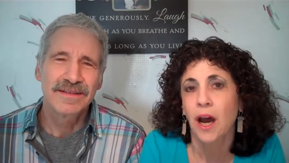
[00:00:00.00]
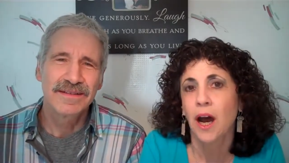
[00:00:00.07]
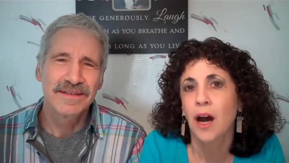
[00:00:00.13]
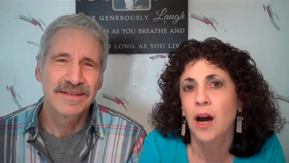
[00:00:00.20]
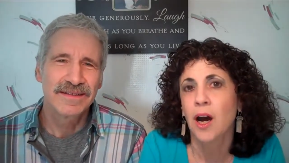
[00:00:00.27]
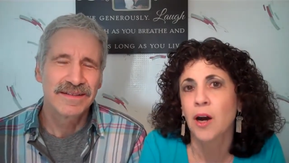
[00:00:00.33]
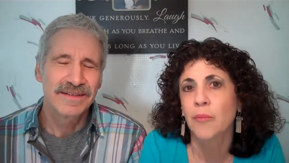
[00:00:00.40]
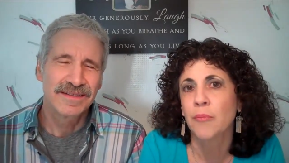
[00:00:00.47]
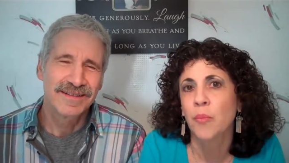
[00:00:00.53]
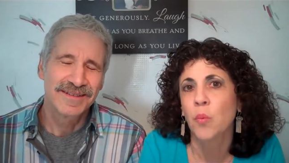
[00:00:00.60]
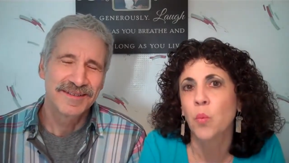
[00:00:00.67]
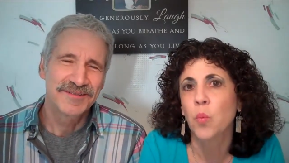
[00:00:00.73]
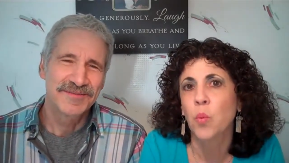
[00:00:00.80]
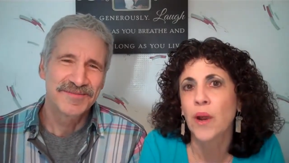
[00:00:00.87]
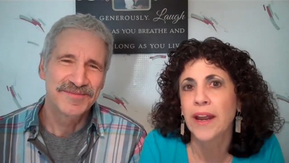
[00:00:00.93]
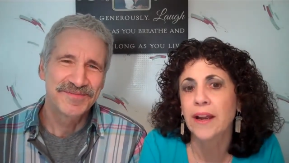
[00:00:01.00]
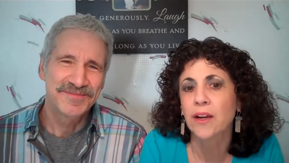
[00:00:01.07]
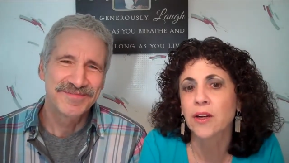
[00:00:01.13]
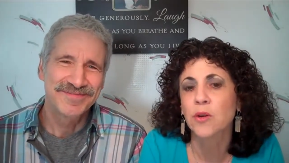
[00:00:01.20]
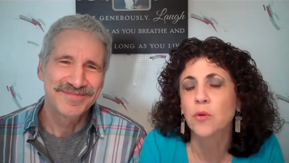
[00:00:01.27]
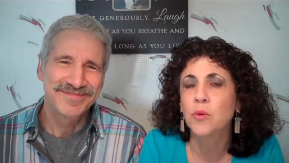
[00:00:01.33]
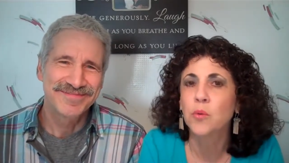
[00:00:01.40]
Speaker 1: um,
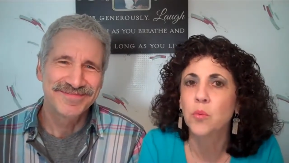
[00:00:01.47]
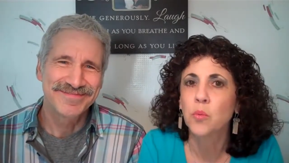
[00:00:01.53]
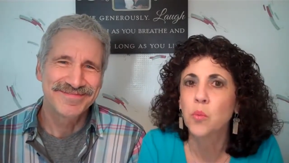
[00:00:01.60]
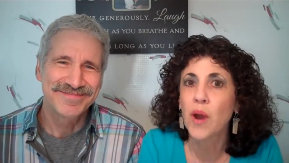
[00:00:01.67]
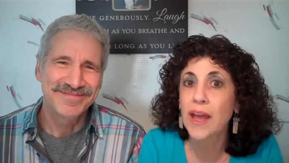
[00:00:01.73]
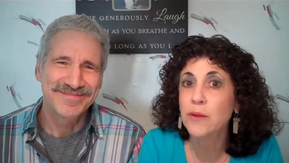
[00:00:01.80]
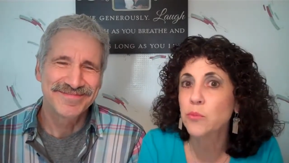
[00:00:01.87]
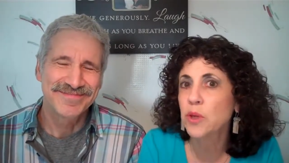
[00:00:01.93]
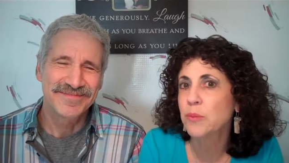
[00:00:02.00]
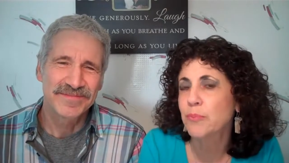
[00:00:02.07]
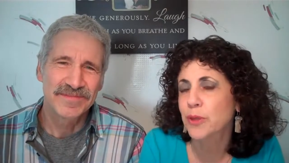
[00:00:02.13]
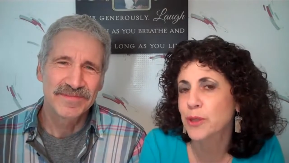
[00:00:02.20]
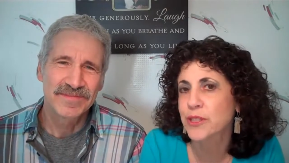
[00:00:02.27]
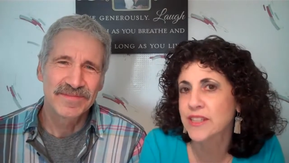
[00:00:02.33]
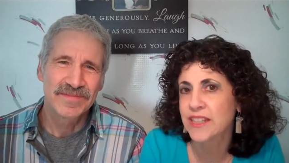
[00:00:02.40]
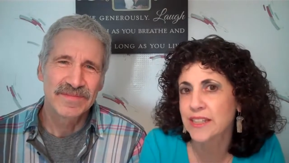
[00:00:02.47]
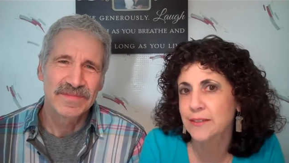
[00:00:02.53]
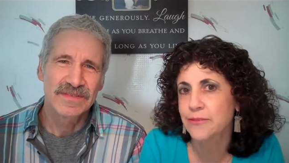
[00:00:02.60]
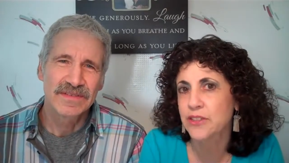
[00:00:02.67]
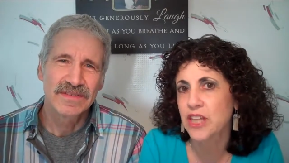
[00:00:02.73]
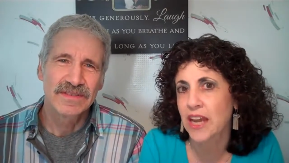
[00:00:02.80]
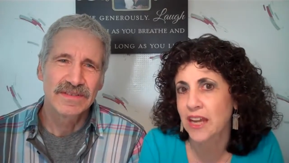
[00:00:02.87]
where when we
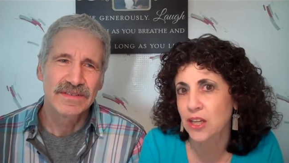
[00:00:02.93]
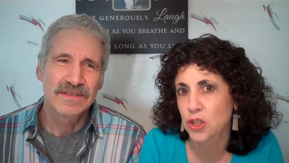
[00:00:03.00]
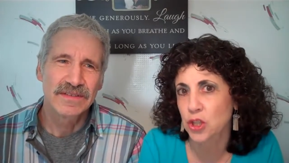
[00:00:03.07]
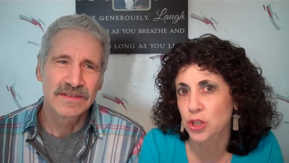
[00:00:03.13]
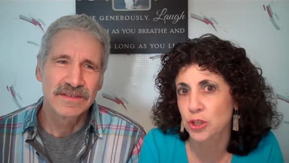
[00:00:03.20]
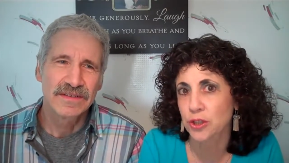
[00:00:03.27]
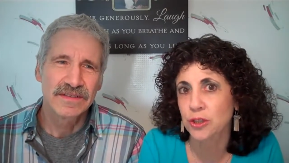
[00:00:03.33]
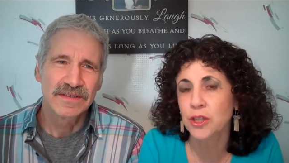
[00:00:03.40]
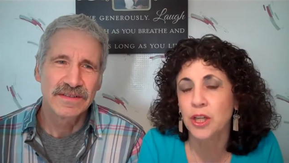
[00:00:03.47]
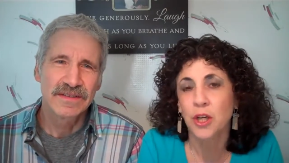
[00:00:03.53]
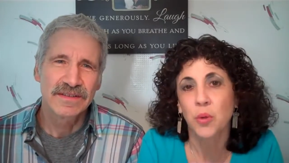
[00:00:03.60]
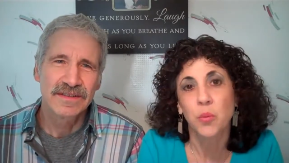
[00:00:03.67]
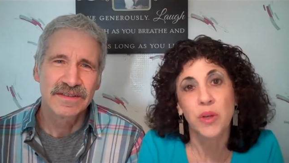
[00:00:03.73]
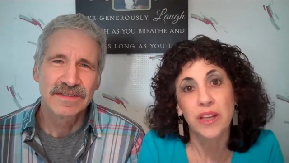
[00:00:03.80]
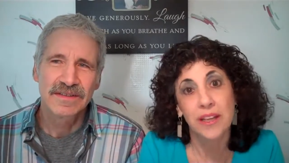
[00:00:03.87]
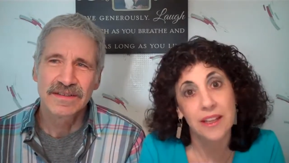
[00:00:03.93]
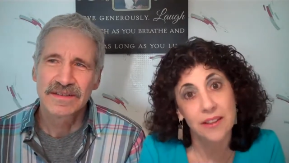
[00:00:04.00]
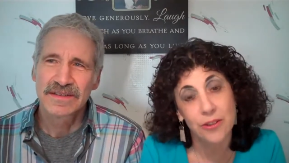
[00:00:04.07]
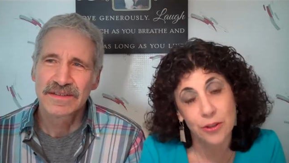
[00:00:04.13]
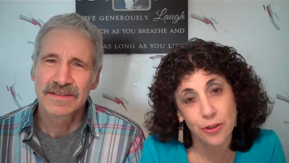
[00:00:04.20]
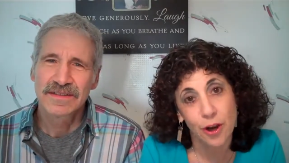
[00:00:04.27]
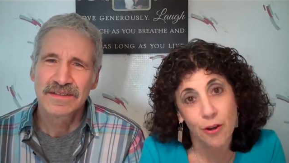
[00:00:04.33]
perceive danger, we
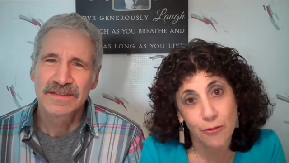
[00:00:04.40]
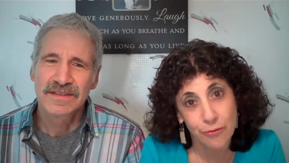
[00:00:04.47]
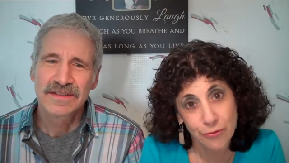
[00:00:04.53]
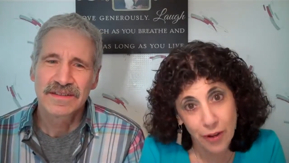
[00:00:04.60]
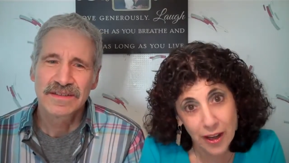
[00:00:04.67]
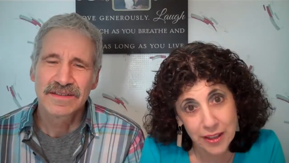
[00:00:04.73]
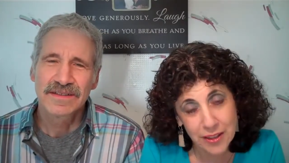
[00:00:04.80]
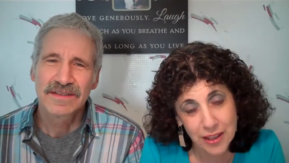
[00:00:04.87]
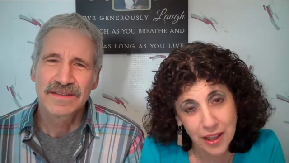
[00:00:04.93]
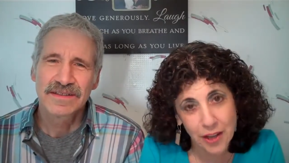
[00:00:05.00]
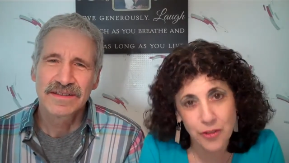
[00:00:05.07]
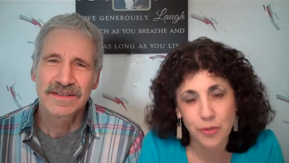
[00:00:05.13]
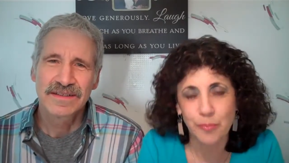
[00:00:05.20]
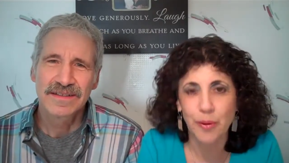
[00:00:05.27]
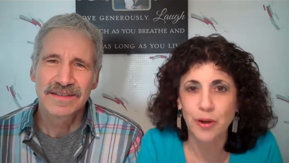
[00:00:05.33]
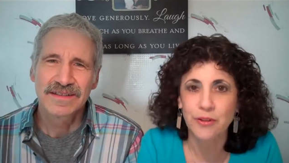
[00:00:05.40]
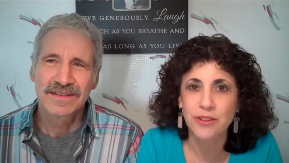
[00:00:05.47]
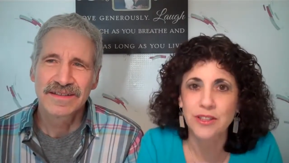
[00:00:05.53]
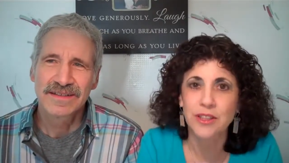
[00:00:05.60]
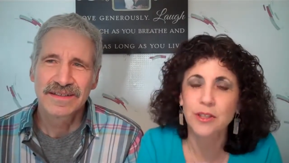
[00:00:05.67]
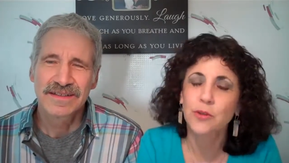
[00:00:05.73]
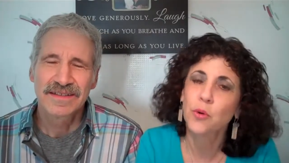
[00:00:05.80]
either fight the other
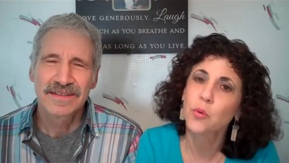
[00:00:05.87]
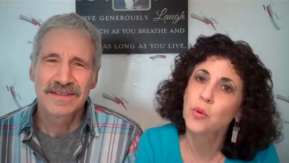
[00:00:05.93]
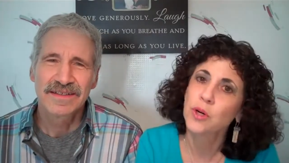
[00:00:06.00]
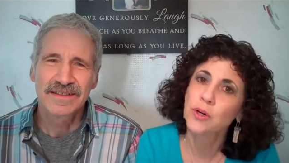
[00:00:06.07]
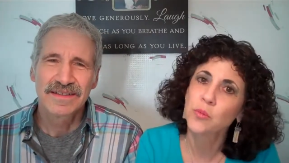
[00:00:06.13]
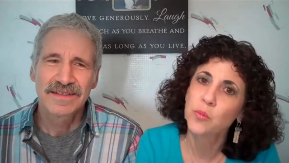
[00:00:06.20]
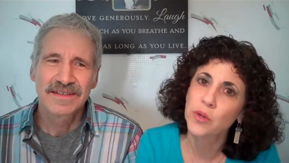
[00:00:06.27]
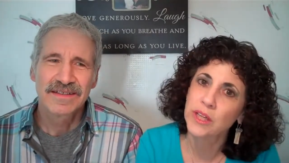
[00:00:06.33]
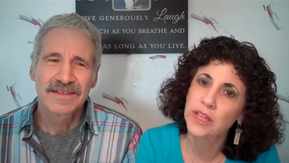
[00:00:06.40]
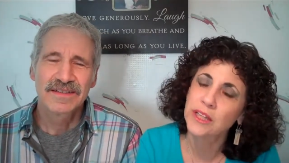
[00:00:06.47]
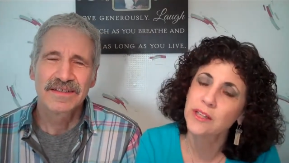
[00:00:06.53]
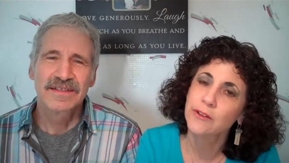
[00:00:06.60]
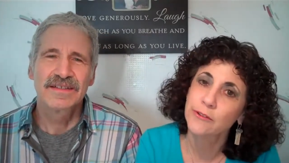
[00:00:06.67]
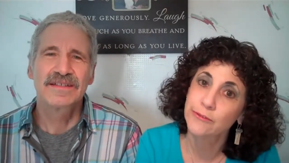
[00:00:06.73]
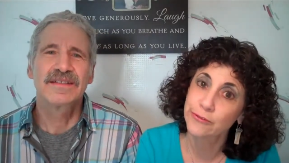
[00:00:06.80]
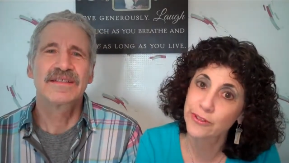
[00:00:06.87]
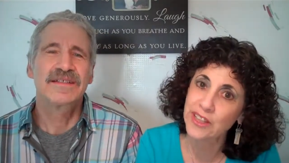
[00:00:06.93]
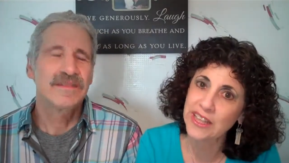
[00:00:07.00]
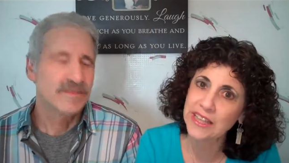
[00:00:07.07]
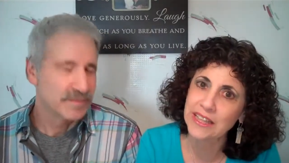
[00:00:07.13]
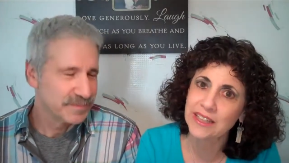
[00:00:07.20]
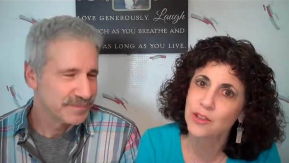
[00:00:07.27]
person or we
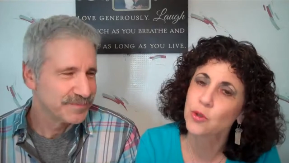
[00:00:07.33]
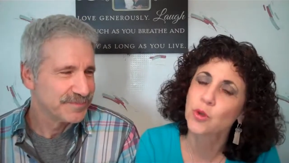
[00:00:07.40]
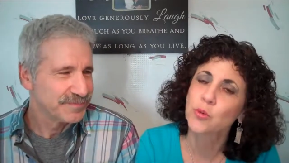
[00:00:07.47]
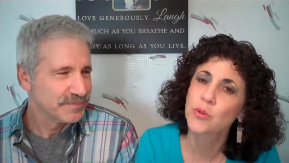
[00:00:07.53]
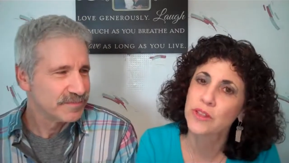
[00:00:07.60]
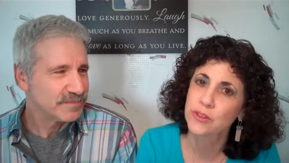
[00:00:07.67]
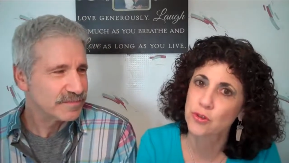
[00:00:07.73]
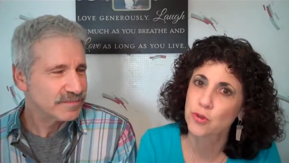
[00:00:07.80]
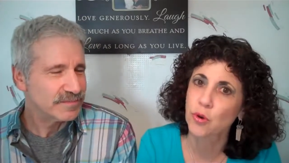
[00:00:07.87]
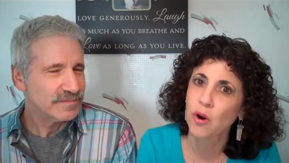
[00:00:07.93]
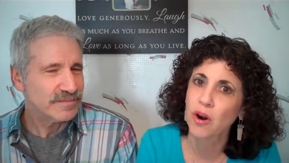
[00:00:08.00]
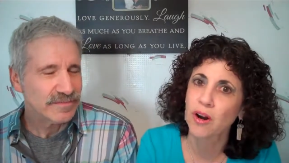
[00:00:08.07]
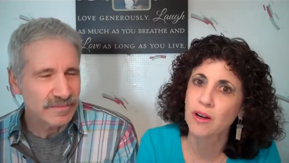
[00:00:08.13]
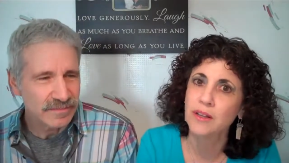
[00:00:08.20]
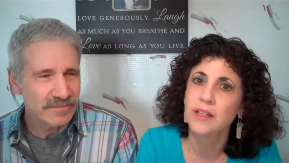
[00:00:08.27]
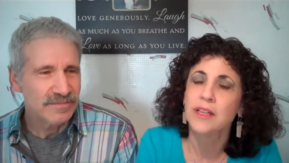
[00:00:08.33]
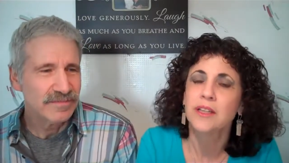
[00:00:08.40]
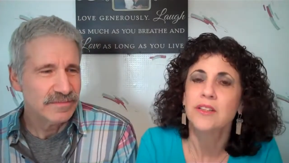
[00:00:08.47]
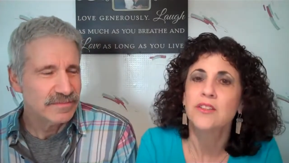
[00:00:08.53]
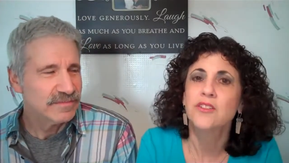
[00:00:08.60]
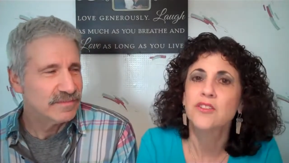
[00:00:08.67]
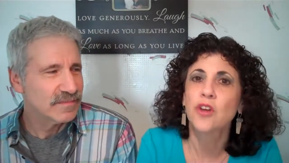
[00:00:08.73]
flee or withdraw.
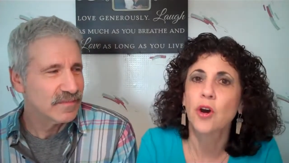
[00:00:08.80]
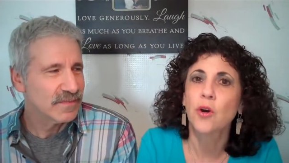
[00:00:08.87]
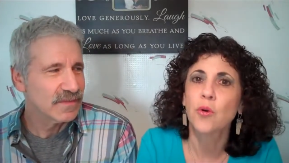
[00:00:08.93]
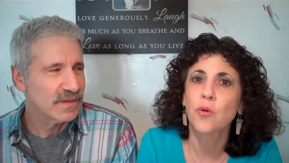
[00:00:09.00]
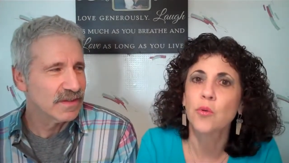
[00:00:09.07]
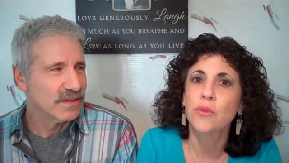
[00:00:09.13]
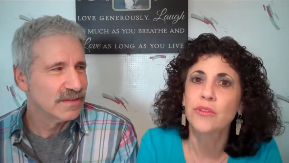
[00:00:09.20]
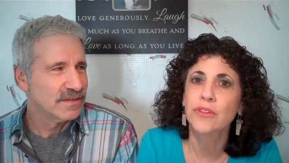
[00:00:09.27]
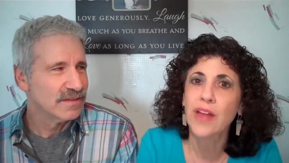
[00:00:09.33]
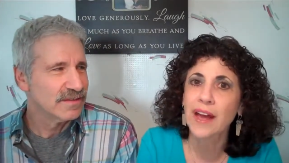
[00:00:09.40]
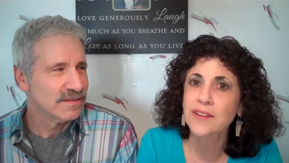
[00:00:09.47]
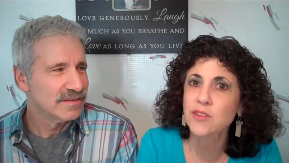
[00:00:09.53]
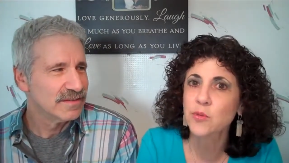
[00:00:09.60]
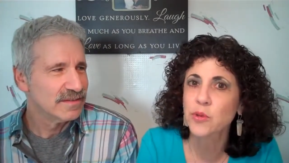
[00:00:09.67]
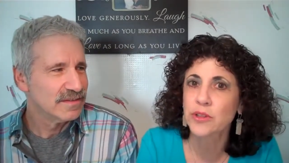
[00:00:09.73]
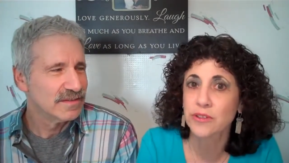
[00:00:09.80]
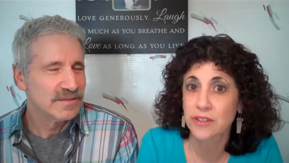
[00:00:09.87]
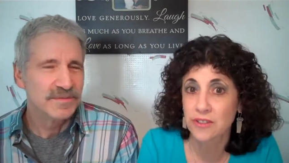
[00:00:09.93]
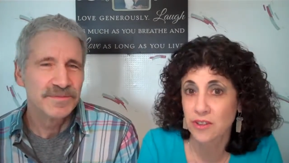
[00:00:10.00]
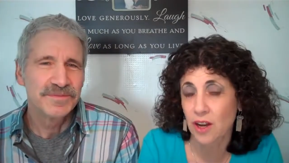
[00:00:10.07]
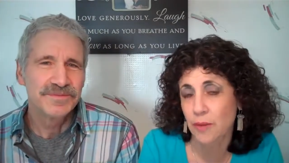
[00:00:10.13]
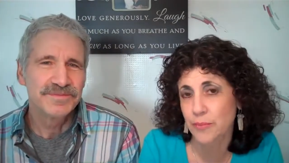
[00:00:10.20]
So that's where
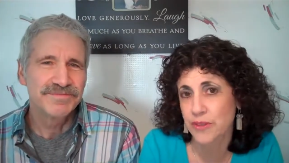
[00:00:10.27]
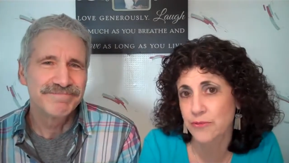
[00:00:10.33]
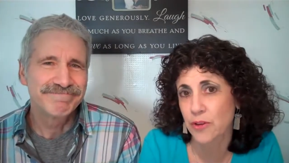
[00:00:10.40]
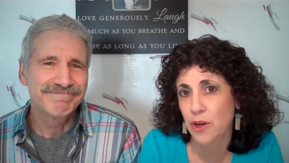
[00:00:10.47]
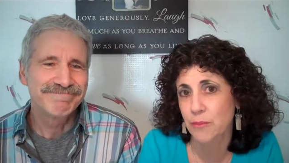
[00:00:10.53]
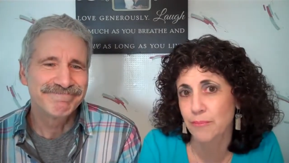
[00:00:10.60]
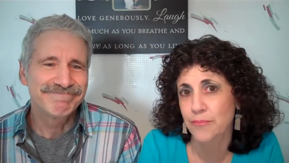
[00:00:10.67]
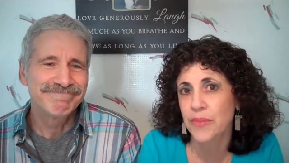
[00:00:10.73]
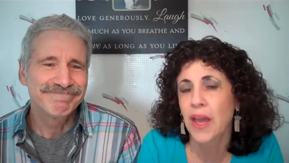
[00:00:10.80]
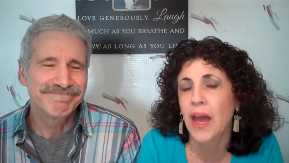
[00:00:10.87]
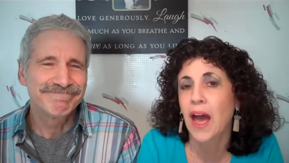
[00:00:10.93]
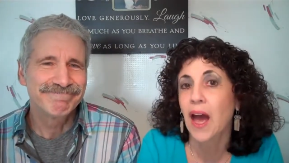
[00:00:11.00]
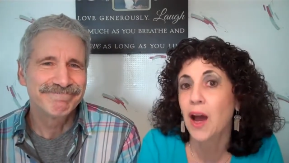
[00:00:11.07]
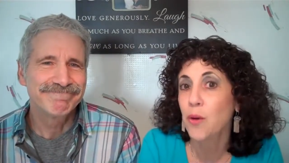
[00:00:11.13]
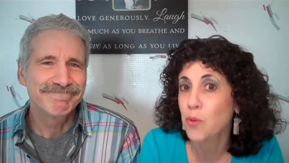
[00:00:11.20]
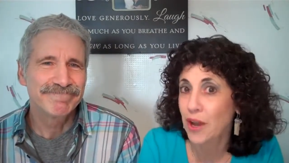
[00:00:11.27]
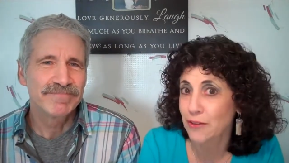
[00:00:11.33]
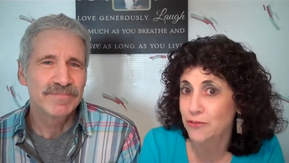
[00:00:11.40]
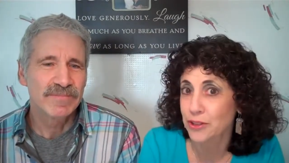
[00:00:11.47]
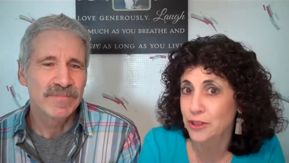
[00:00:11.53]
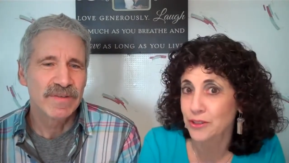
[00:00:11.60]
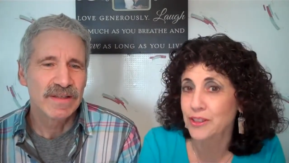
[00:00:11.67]
this comes from.
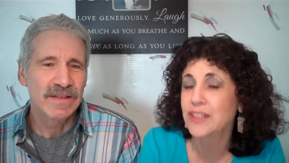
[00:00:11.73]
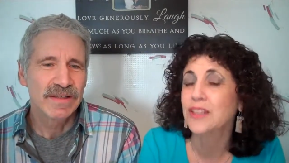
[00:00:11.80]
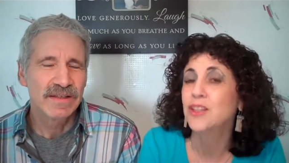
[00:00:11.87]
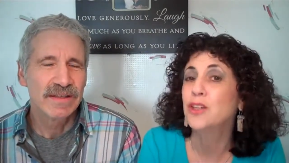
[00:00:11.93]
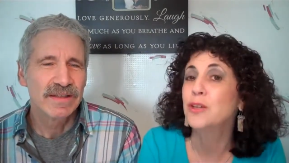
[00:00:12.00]
However, in